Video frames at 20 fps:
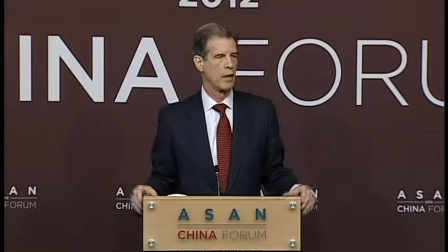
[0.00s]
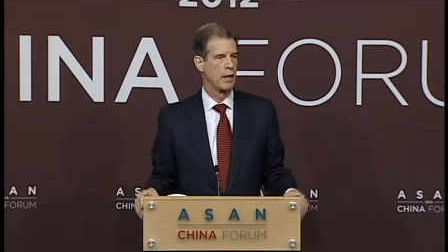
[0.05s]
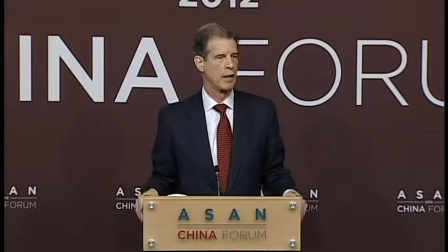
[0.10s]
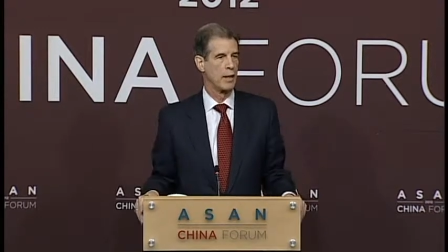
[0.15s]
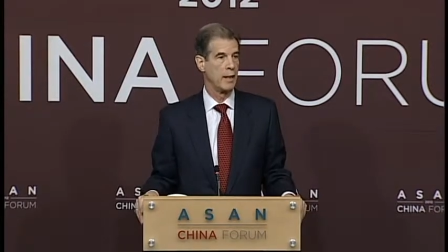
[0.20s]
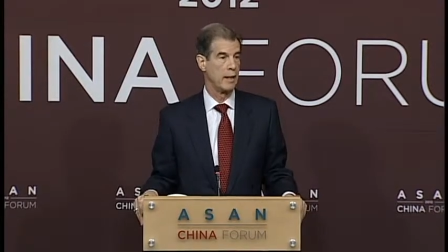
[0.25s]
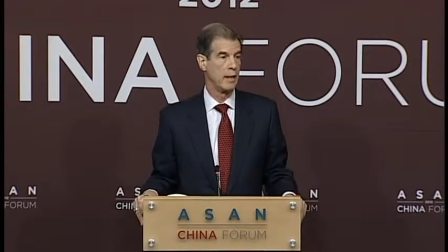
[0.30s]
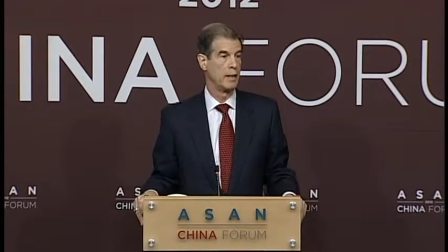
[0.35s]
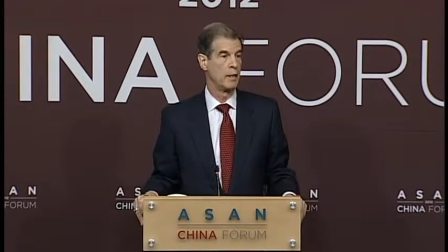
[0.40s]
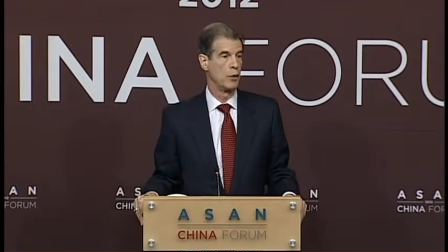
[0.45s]

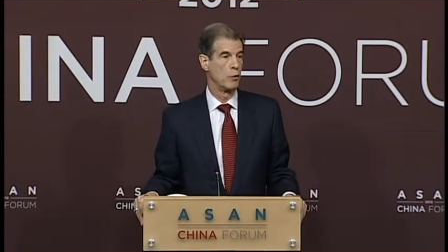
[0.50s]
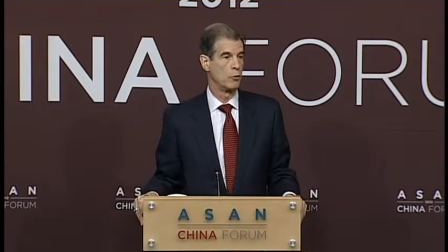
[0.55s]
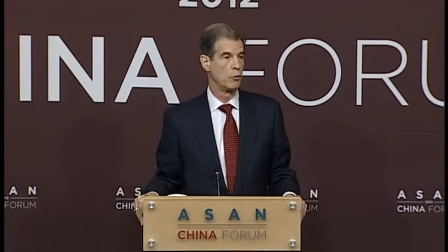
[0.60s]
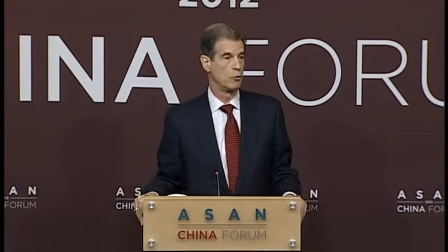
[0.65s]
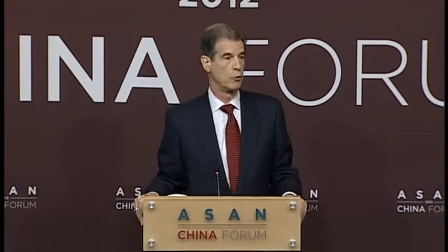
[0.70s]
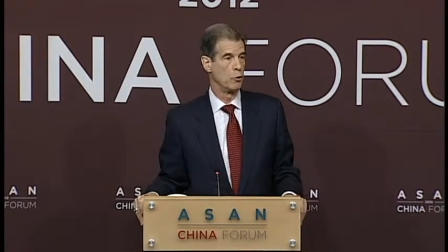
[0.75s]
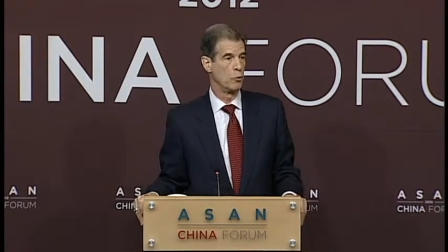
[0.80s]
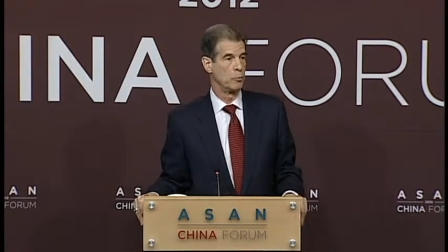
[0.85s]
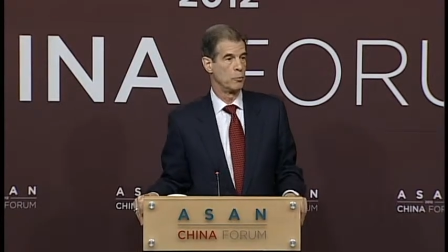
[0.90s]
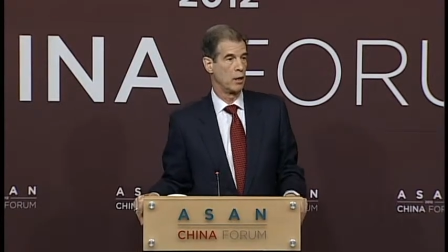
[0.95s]
getting those
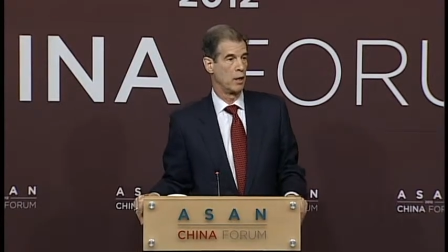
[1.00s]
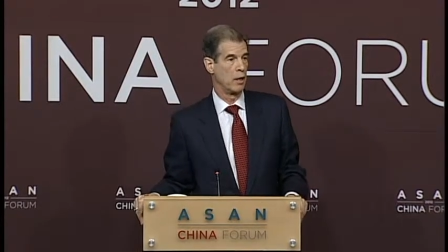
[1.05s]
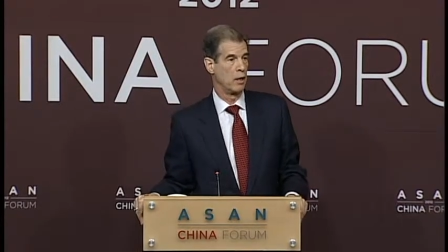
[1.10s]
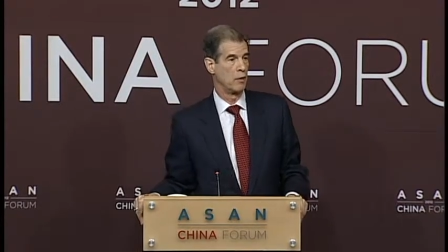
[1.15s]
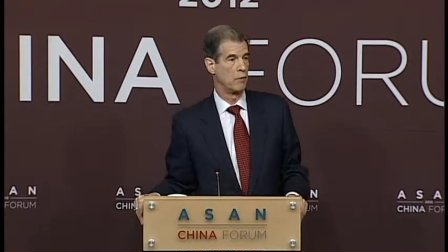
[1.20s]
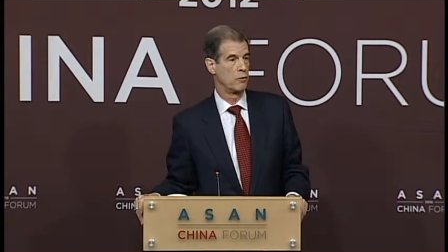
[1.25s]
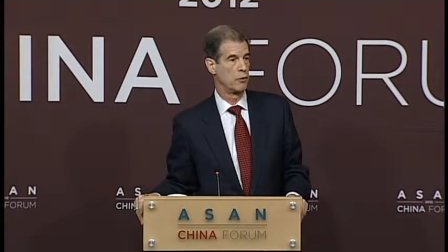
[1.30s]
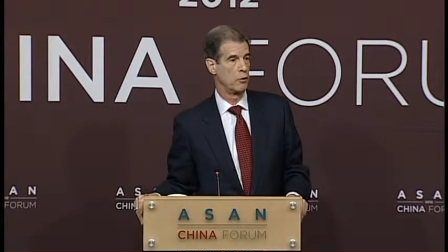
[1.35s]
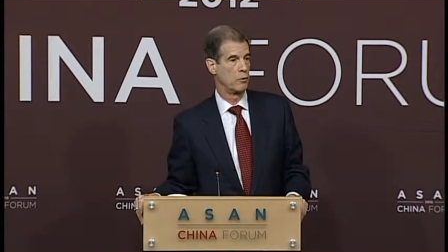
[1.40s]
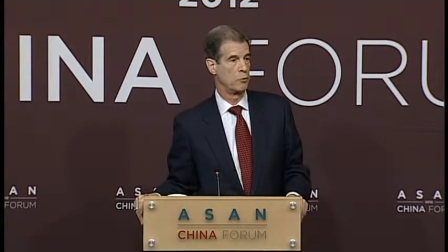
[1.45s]
groups out
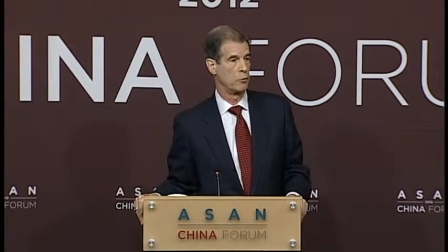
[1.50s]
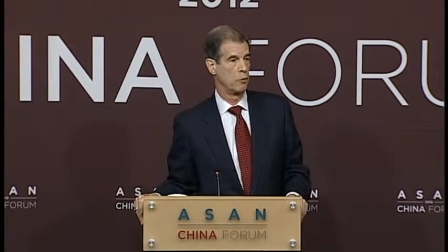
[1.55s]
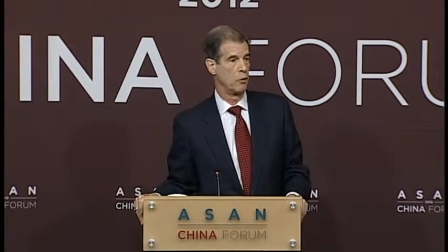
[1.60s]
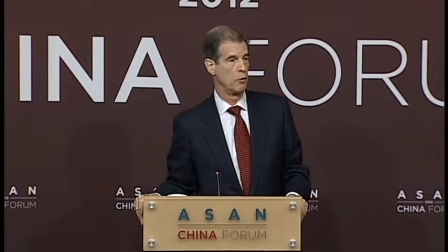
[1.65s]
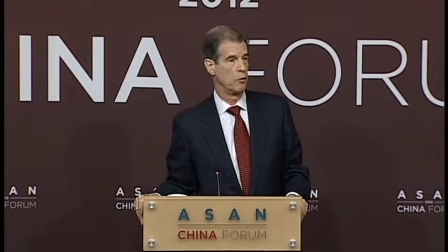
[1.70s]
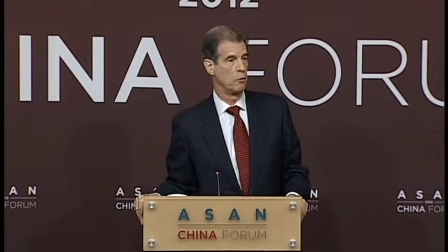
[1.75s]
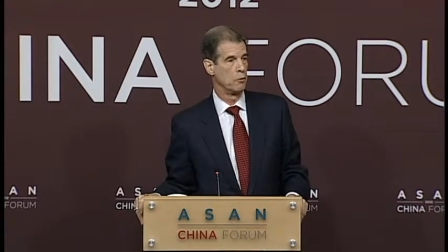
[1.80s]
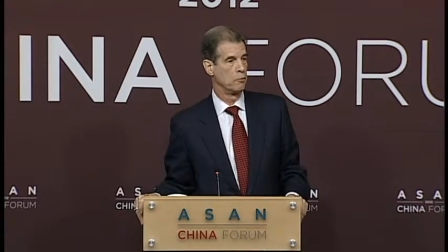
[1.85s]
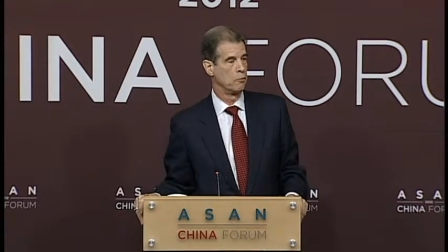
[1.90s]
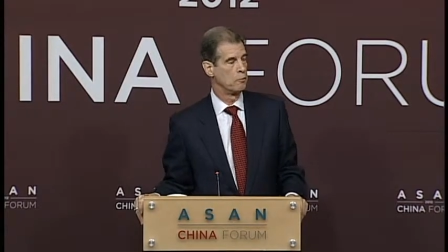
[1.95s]
of control.